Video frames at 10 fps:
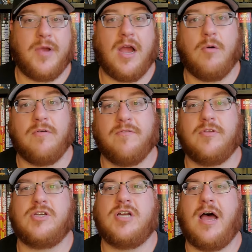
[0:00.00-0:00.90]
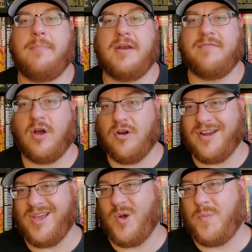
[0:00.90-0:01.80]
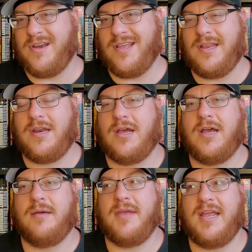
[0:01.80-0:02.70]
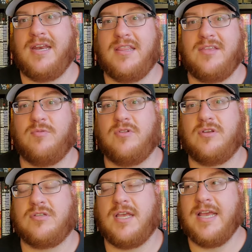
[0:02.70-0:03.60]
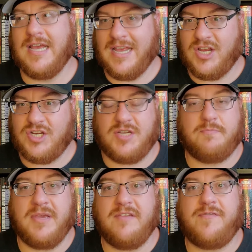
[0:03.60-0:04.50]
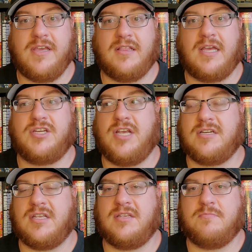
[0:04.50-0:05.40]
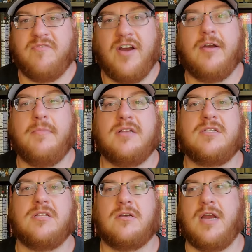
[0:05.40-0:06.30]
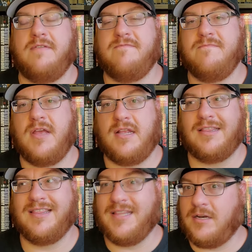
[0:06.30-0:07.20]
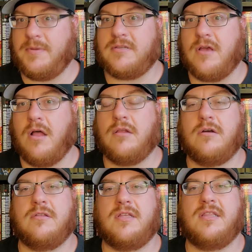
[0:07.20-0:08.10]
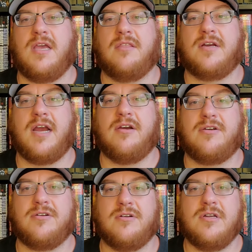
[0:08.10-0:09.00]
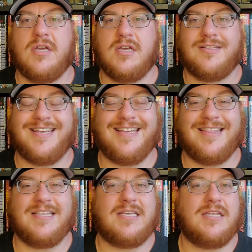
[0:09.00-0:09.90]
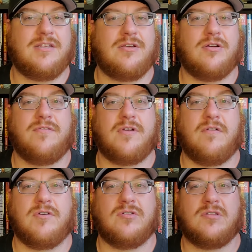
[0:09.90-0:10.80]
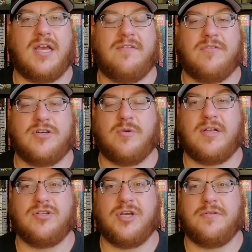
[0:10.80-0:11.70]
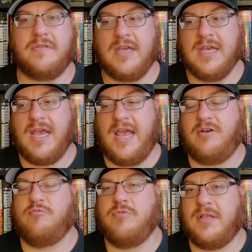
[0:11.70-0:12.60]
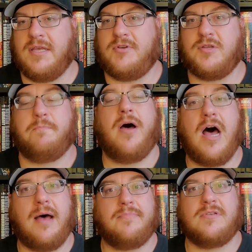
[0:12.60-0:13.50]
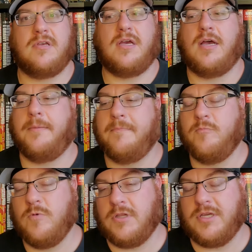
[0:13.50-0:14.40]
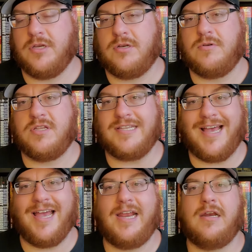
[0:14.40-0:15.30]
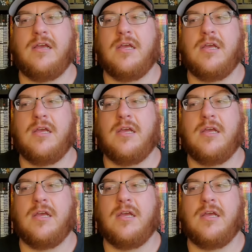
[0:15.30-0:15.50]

got one for the shop and have already opened it. And this one looks... She's beefy, like she actually is very muscular and a little bit taller than the other character in this DC Cover Girls line for Joelle Jones, and it really just pops. Really good design.